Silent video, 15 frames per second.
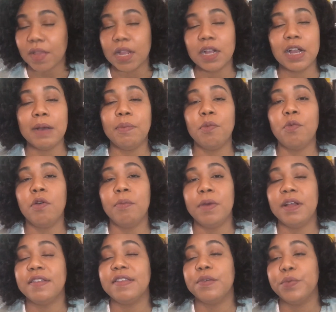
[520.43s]
A couple more
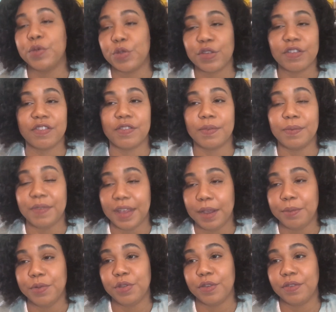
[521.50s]
months, it was just
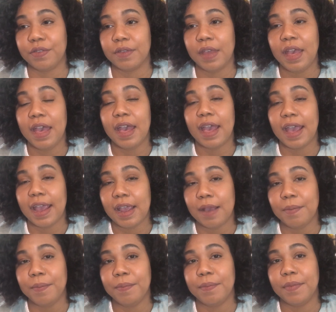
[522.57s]
sandwiches,
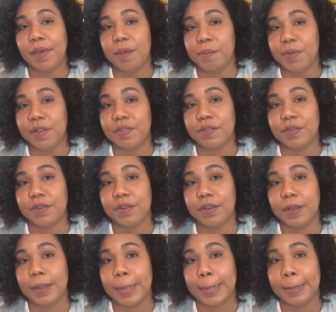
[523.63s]
ham and mustard,
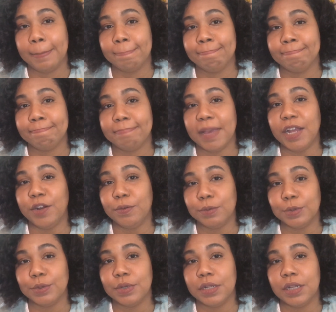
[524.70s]
and
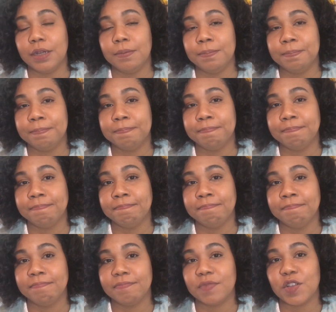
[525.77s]
arugula,
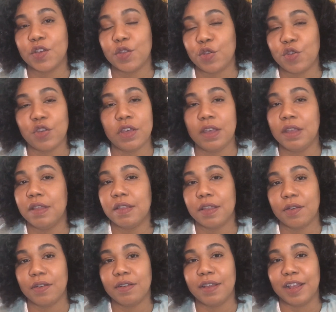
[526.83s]
because cheese
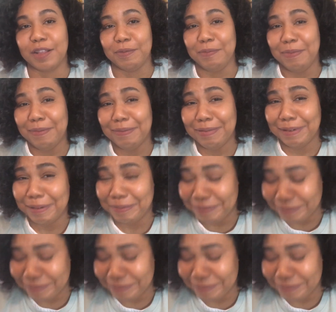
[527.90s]
irritates me.